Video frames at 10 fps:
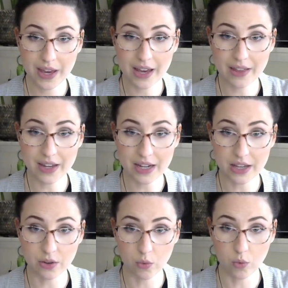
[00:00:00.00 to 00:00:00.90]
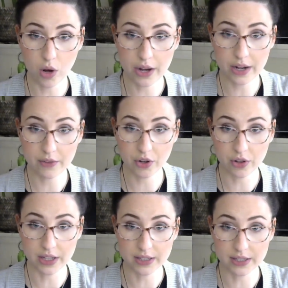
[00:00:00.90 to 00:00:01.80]
and then either 1 if you're on
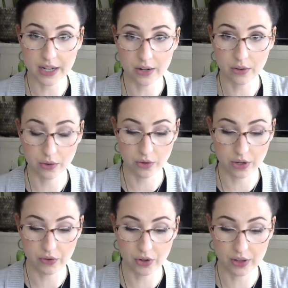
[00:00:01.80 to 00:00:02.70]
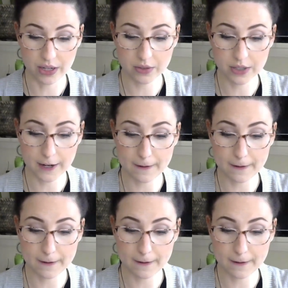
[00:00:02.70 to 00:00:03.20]
the inside or 3 if you're on the outside.